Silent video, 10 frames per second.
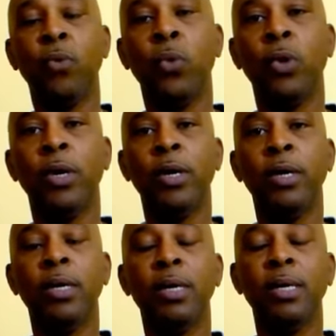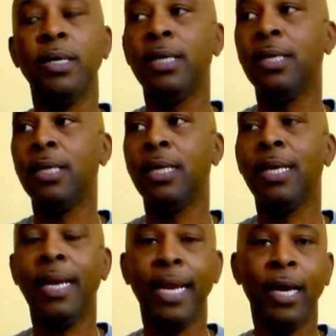for
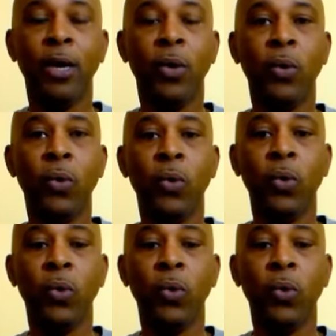now